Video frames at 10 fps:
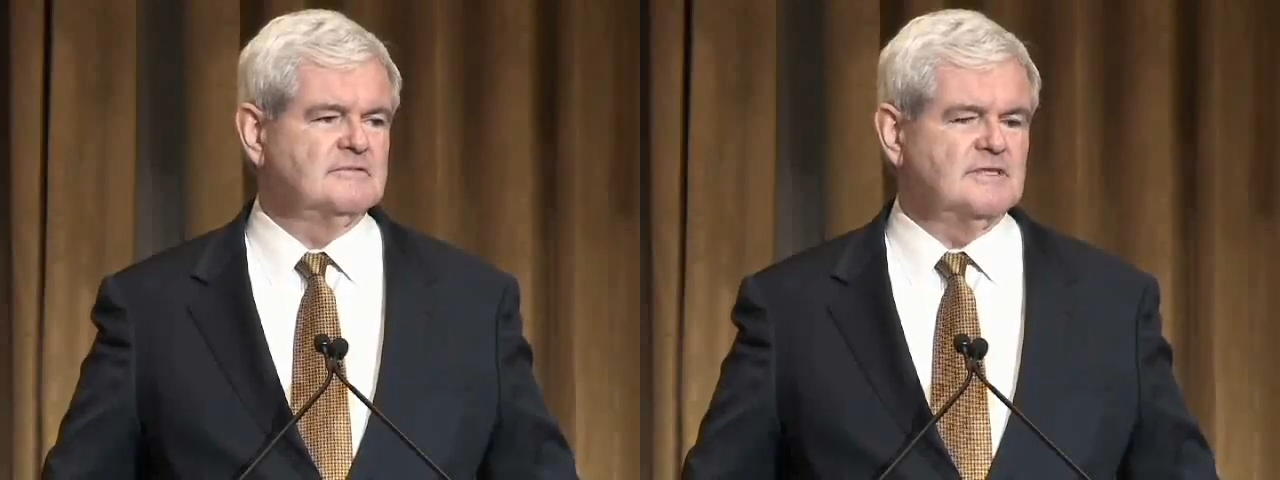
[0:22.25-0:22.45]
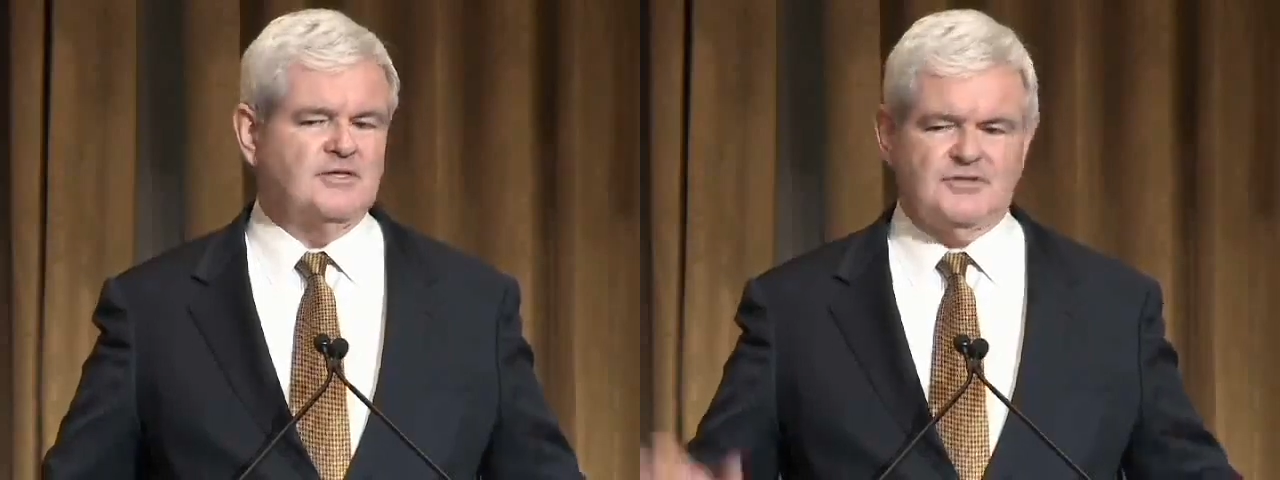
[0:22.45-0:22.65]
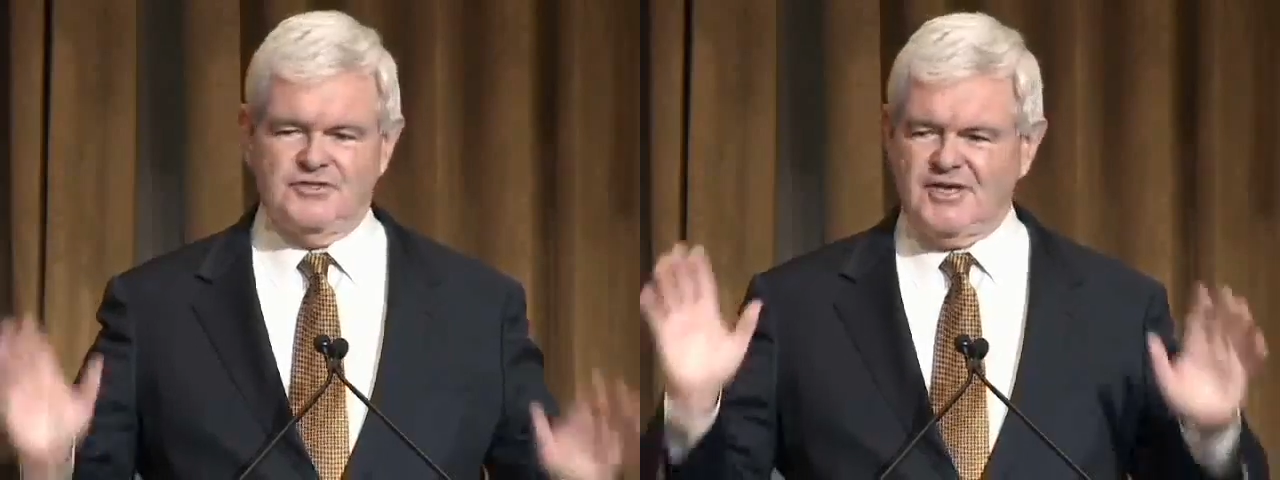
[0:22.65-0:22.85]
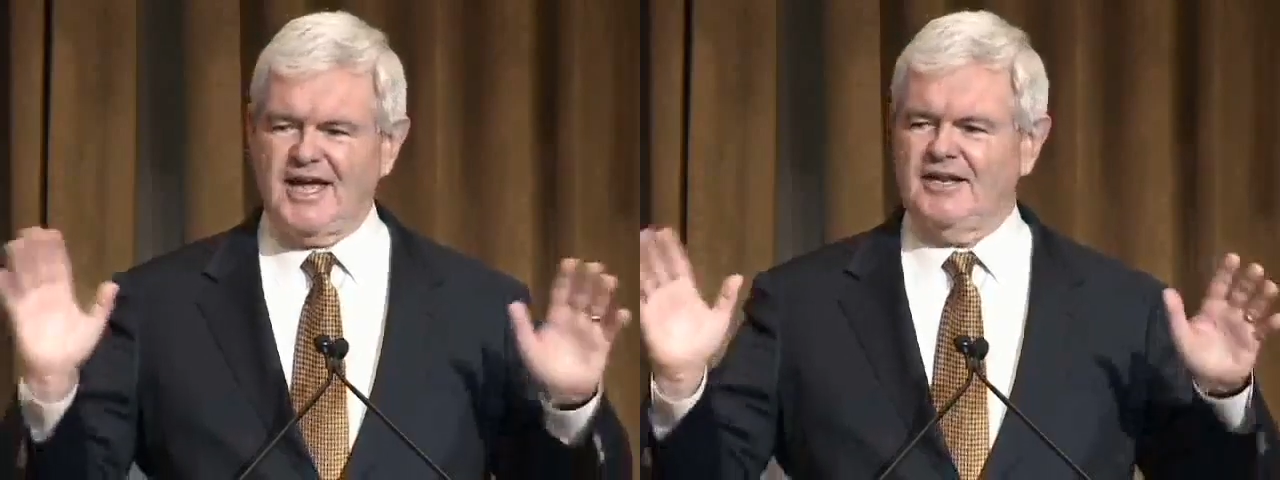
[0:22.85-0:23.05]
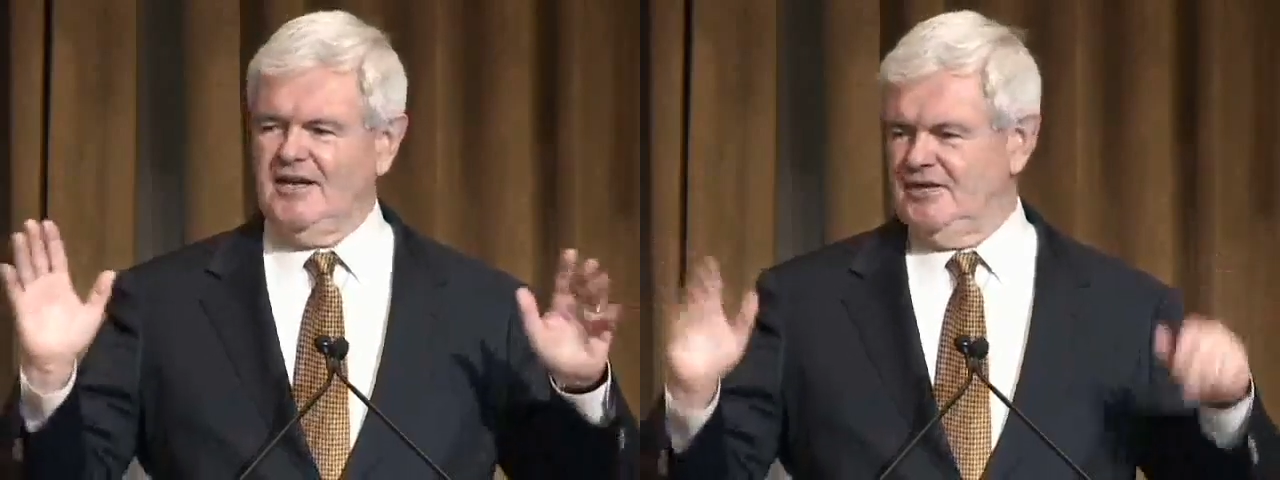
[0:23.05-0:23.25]
And it's
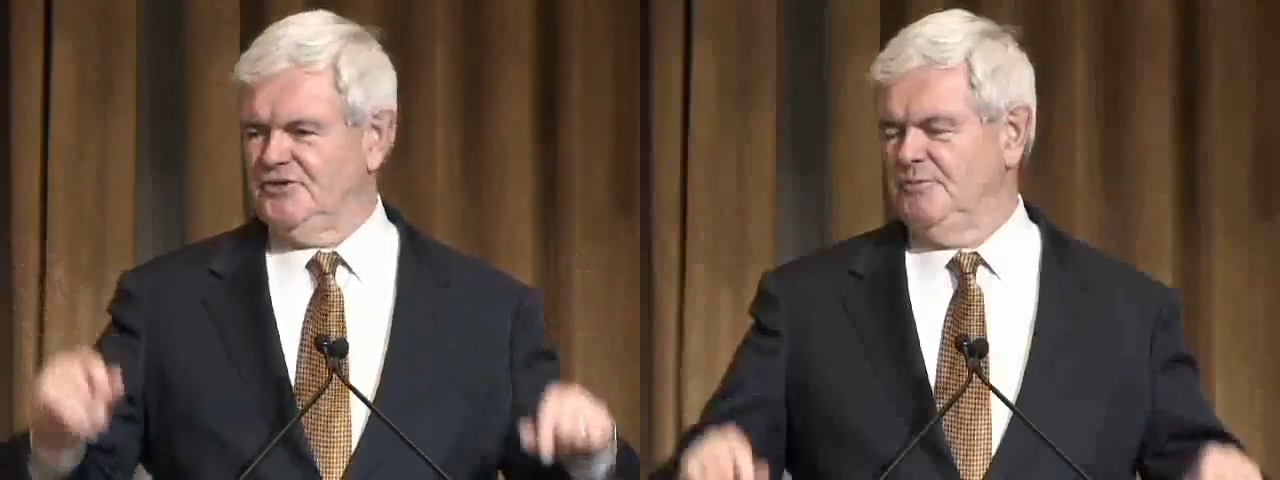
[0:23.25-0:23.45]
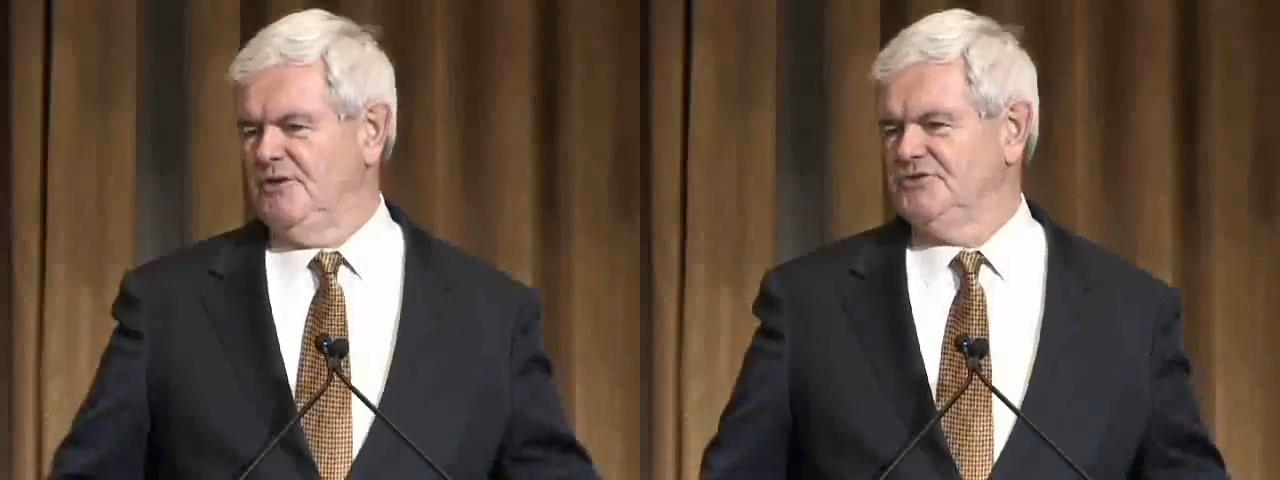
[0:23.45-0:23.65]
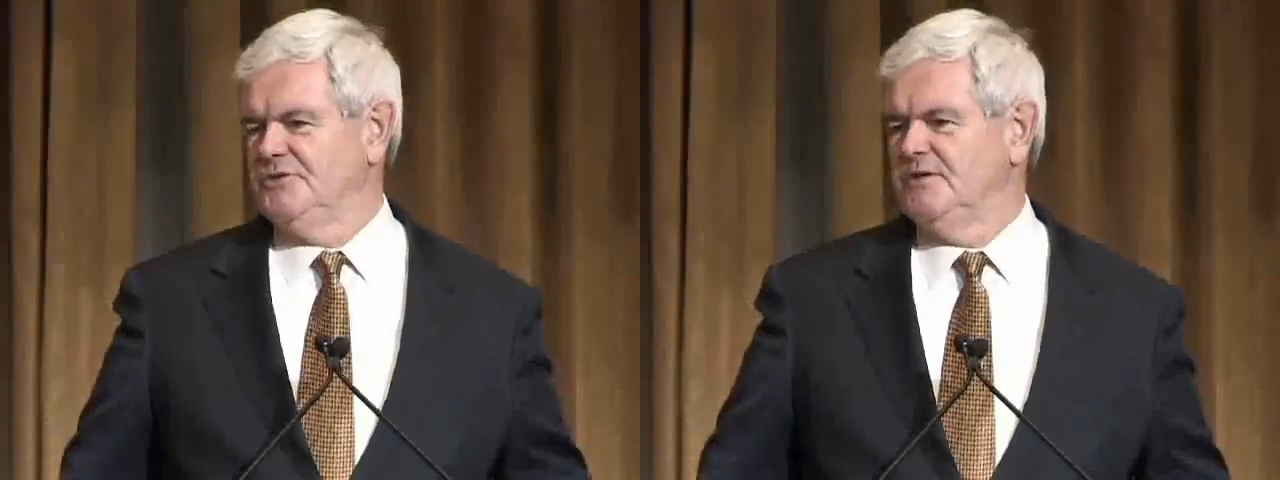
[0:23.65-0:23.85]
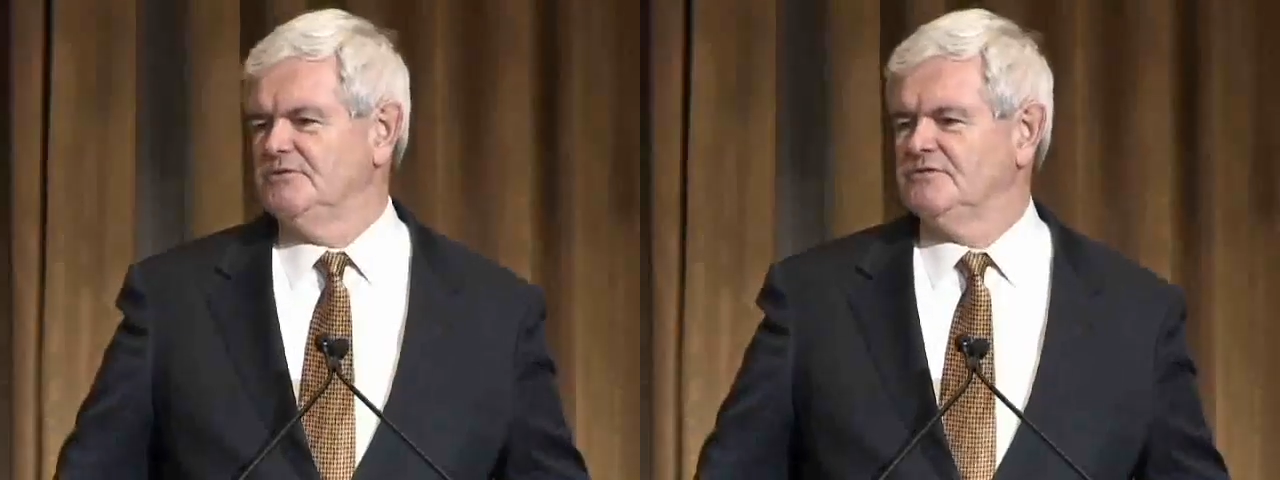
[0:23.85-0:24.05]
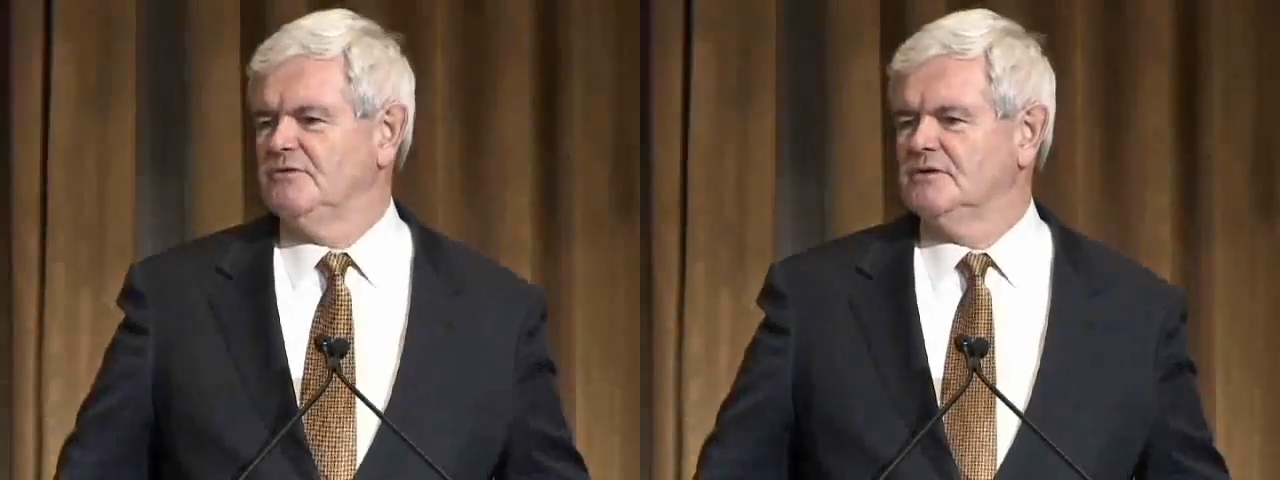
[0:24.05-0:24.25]
exactly like 2 +
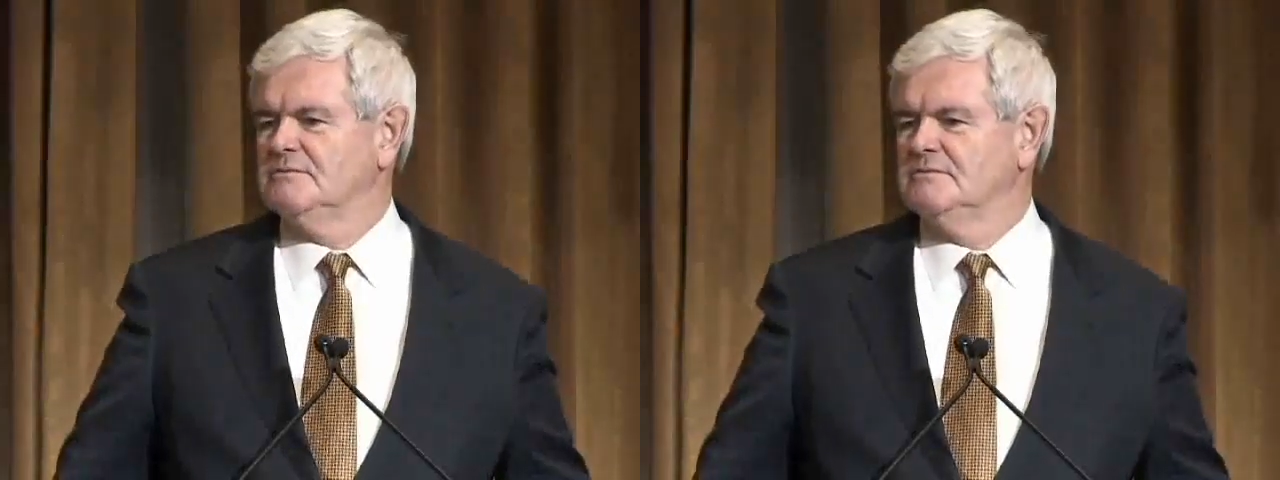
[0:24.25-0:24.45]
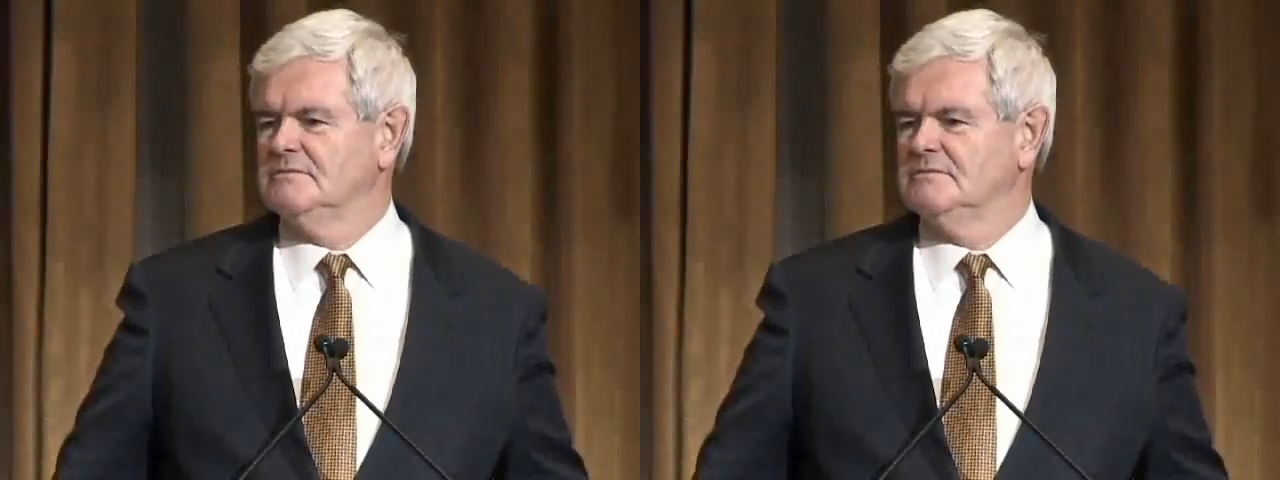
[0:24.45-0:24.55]
2 = 4.